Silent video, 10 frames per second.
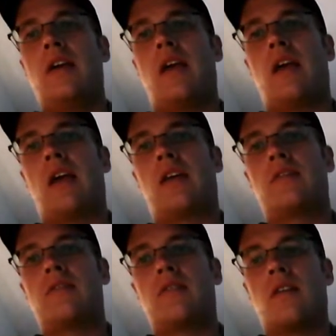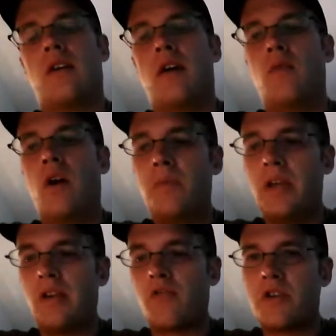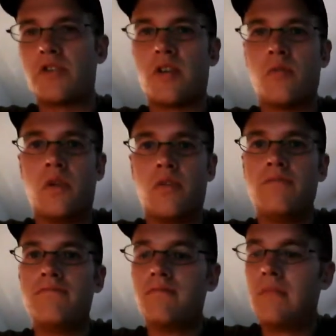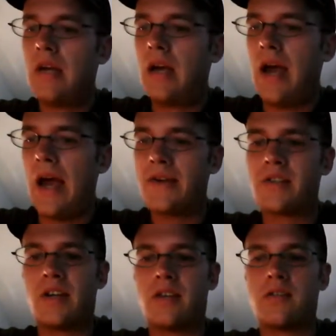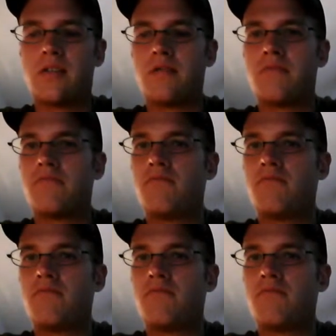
and a well-meaning Christian will ask us,